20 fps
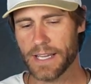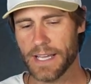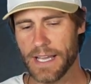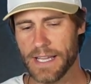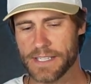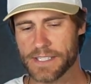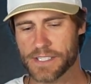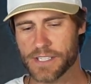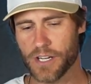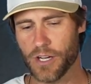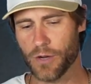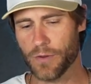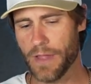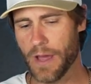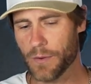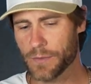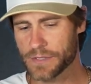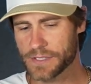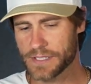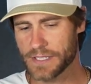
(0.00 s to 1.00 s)
And so
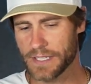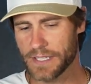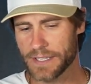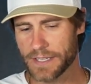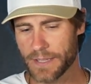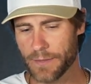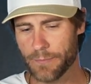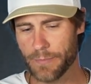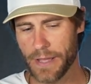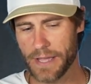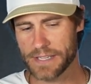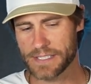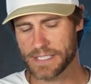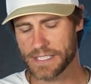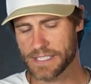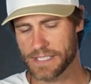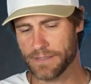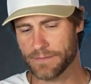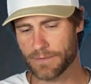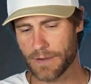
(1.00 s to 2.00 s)
that was the basis of